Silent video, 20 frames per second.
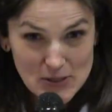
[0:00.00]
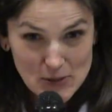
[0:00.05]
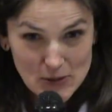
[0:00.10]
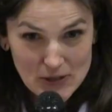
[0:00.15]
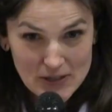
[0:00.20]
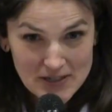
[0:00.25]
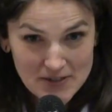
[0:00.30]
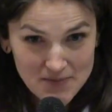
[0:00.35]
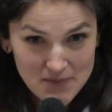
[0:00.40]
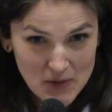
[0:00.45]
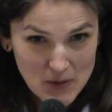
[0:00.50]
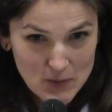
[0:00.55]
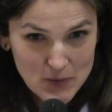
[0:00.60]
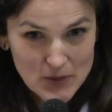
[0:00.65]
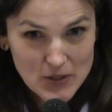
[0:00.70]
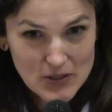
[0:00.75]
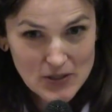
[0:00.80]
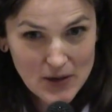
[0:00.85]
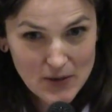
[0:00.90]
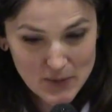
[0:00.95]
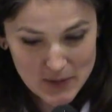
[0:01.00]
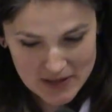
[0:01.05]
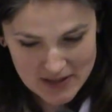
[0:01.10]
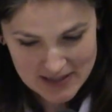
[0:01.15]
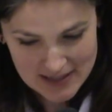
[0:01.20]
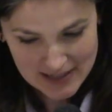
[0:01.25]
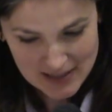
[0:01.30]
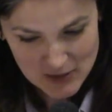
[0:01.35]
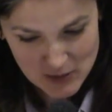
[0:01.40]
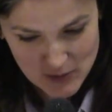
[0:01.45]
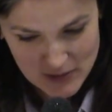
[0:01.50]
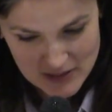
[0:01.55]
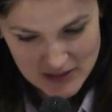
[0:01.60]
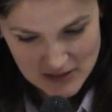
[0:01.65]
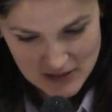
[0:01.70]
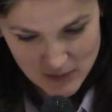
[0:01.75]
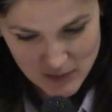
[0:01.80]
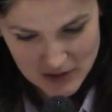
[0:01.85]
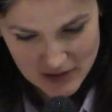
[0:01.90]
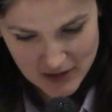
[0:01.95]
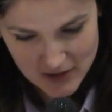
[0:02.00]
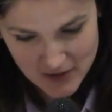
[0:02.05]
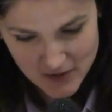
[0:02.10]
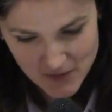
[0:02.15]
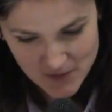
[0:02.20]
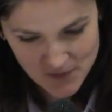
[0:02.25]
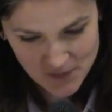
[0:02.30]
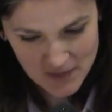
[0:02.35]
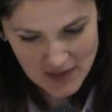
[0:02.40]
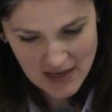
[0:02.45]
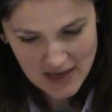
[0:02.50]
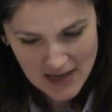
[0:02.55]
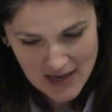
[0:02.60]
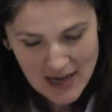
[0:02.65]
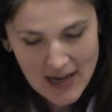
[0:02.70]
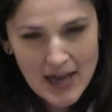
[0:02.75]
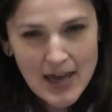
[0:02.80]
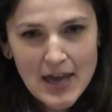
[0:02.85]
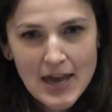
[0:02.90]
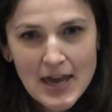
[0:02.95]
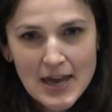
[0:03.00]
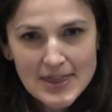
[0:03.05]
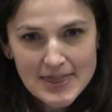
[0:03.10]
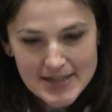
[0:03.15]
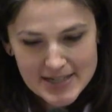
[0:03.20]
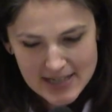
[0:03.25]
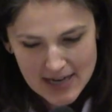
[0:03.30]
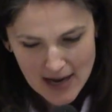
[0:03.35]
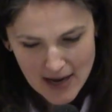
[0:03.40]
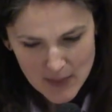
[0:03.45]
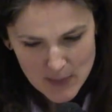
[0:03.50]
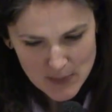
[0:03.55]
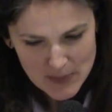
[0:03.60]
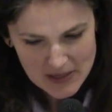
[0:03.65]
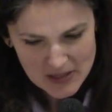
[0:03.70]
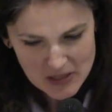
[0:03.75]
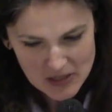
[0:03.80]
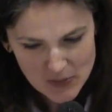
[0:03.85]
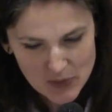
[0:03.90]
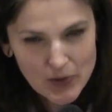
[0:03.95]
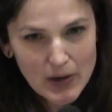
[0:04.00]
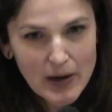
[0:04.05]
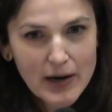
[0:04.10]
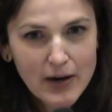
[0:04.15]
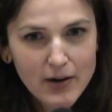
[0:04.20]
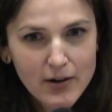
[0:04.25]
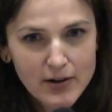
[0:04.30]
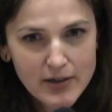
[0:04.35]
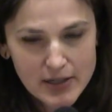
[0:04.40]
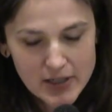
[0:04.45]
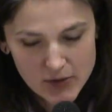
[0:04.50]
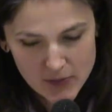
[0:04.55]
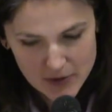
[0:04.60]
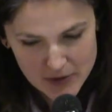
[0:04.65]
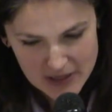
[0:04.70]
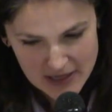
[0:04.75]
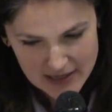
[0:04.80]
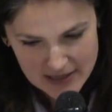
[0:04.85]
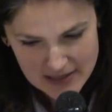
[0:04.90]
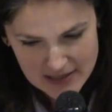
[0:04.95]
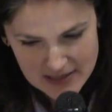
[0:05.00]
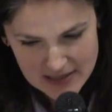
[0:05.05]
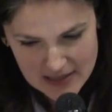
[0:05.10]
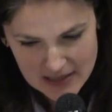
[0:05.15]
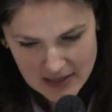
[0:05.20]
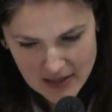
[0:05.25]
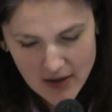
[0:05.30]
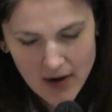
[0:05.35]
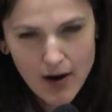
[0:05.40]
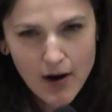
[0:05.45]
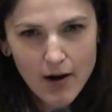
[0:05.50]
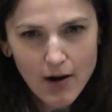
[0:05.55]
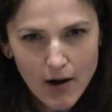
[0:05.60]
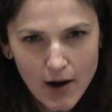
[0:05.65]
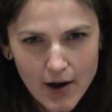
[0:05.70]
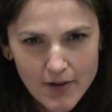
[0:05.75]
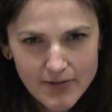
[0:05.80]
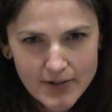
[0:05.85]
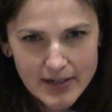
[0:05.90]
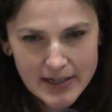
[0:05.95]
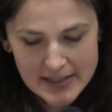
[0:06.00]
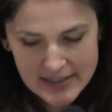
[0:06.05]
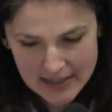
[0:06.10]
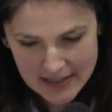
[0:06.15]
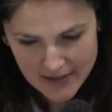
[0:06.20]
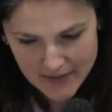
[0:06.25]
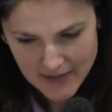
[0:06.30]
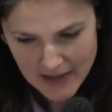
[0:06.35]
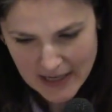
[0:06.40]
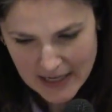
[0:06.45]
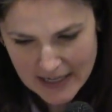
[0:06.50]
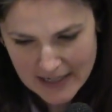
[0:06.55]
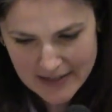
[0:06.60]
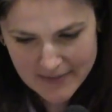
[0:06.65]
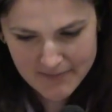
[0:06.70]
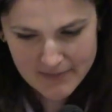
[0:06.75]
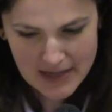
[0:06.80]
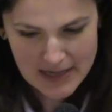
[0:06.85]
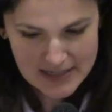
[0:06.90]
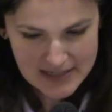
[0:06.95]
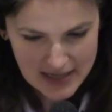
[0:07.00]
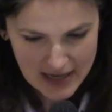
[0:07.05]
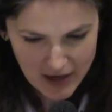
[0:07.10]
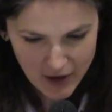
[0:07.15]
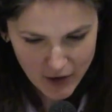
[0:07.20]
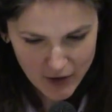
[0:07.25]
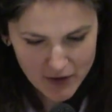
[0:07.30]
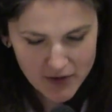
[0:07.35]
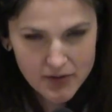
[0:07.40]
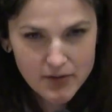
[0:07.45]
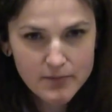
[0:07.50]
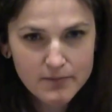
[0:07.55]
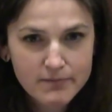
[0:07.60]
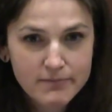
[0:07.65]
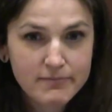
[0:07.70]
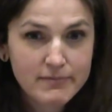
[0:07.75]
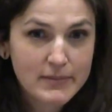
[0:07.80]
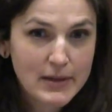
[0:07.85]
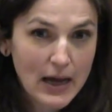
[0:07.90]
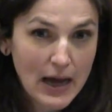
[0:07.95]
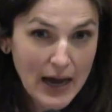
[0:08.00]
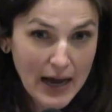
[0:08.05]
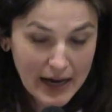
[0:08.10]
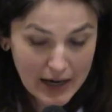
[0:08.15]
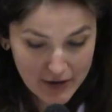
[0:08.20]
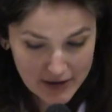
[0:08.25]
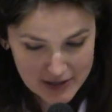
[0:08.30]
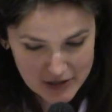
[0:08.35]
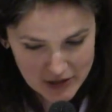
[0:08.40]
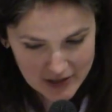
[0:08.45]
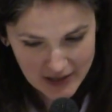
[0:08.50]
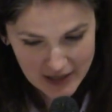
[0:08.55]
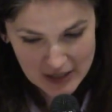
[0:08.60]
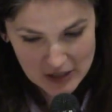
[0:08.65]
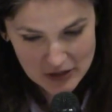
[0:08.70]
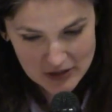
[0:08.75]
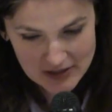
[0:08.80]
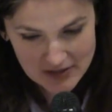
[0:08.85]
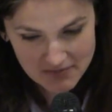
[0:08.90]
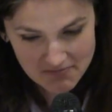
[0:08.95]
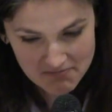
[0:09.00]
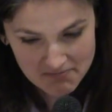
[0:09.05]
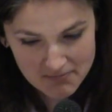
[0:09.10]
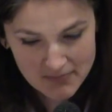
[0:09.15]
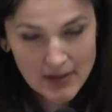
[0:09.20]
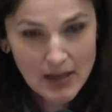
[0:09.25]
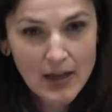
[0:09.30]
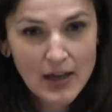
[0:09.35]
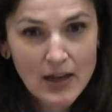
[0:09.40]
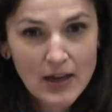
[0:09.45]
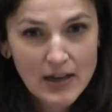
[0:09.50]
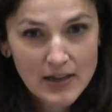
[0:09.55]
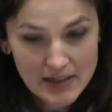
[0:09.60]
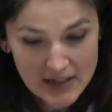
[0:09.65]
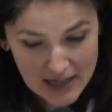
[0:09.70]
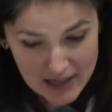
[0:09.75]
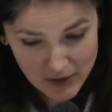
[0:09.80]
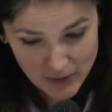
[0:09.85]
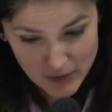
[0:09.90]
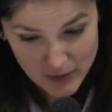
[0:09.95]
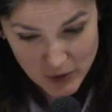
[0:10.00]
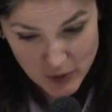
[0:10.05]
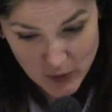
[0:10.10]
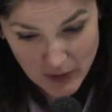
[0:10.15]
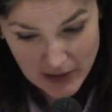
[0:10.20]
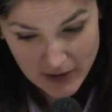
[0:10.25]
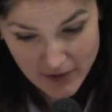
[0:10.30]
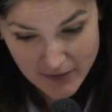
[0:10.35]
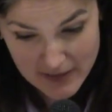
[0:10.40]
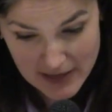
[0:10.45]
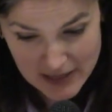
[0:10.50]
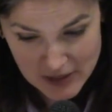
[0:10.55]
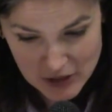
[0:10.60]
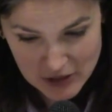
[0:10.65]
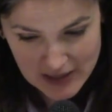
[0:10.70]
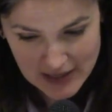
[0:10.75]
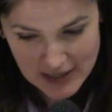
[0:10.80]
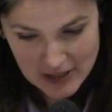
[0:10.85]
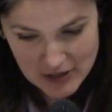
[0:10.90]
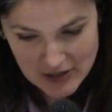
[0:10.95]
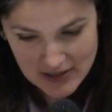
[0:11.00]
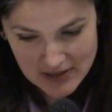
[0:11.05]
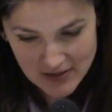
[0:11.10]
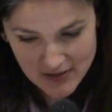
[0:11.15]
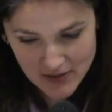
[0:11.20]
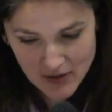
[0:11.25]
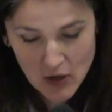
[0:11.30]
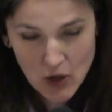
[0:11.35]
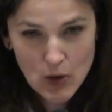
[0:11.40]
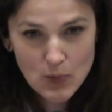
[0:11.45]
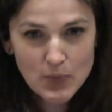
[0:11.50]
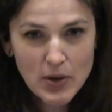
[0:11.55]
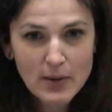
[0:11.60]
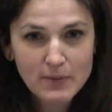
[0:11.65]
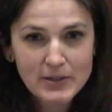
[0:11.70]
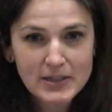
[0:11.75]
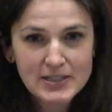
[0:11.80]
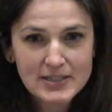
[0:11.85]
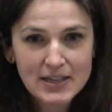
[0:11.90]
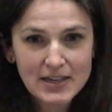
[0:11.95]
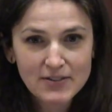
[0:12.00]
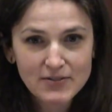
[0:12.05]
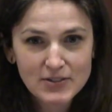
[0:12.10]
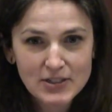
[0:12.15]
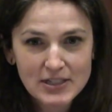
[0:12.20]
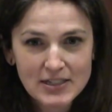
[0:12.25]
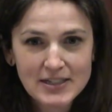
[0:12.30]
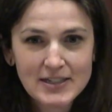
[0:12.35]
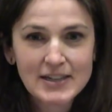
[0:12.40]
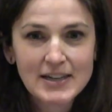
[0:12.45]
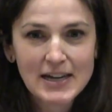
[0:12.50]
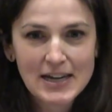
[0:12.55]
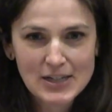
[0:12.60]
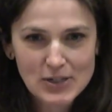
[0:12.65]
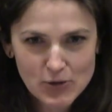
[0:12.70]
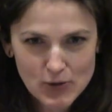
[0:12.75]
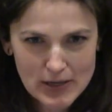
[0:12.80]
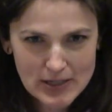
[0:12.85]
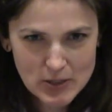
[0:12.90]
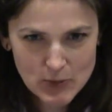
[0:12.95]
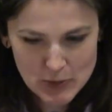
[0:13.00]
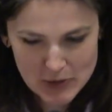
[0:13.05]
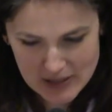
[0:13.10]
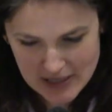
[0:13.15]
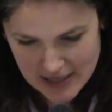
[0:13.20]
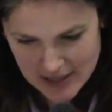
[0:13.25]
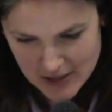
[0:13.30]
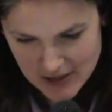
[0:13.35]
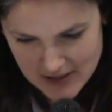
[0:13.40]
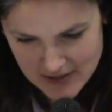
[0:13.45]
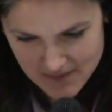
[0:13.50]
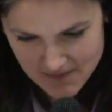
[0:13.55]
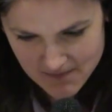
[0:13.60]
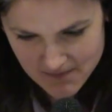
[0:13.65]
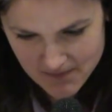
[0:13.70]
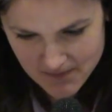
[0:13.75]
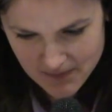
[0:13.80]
Jordan, we'll start with the next question with you. The top budget priorities for Tennessee are often identified as health, higher education, K-12 education, public safety, and transportation.